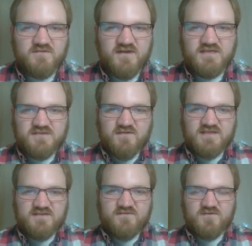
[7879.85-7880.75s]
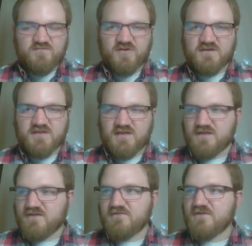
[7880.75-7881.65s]
Great. So that's the footprint
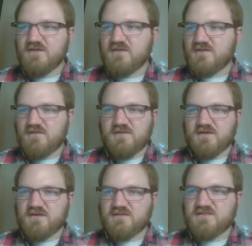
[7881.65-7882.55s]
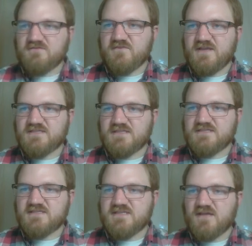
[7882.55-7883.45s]
of the device
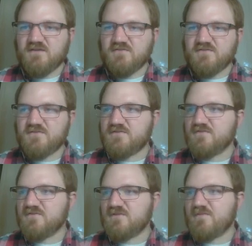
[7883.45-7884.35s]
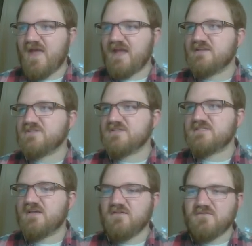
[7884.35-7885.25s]
itself, or the package
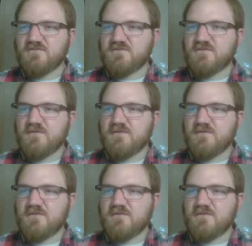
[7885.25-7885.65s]
itself.